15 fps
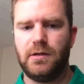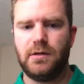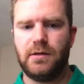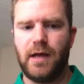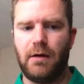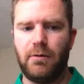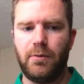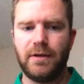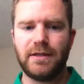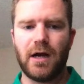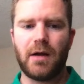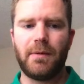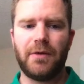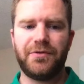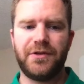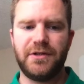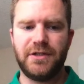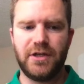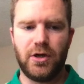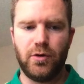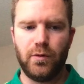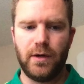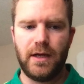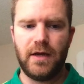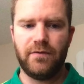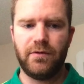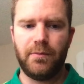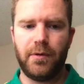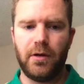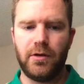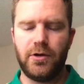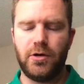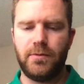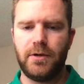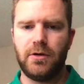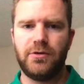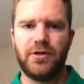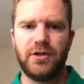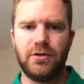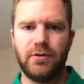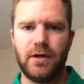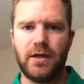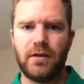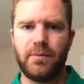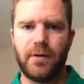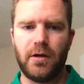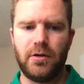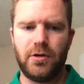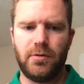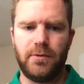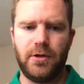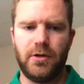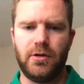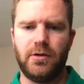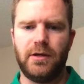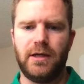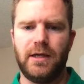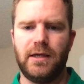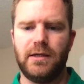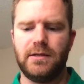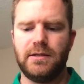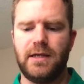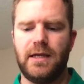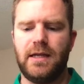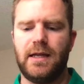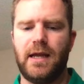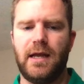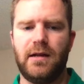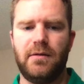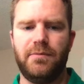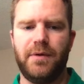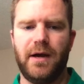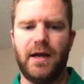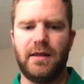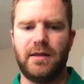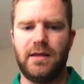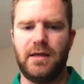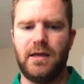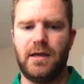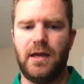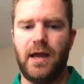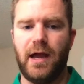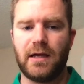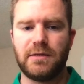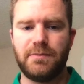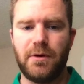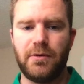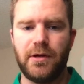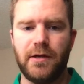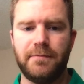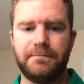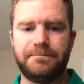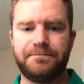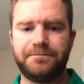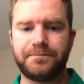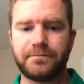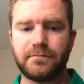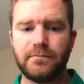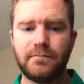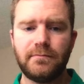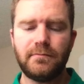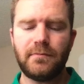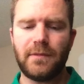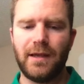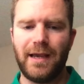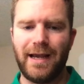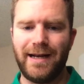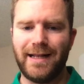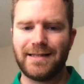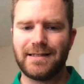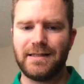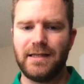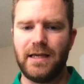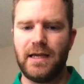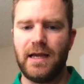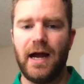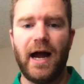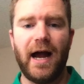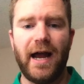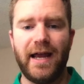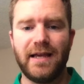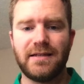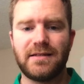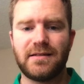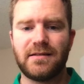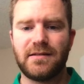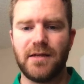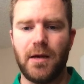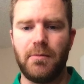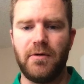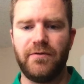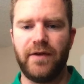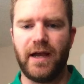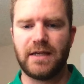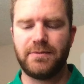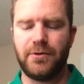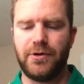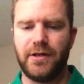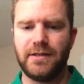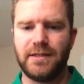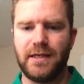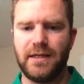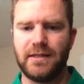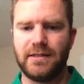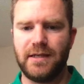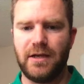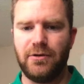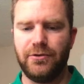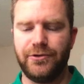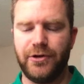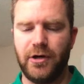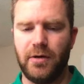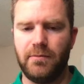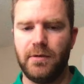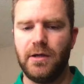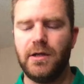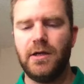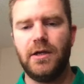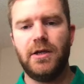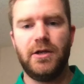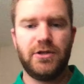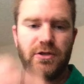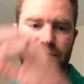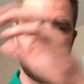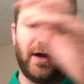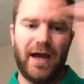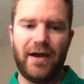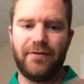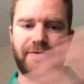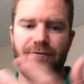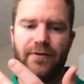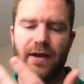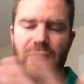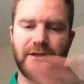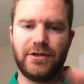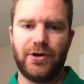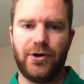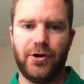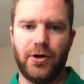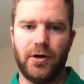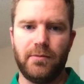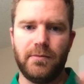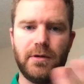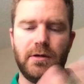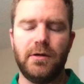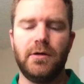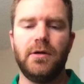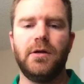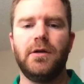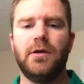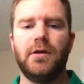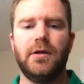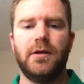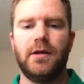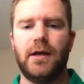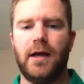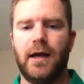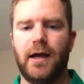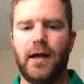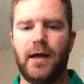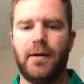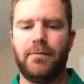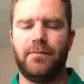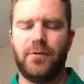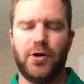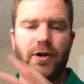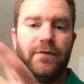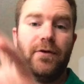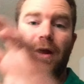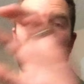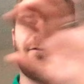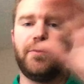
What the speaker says: Now, when we talk about the degree of the polynomial is indicated by the exponent, and it's the highest sum of exponents in a single term. So you have a term, or if you have your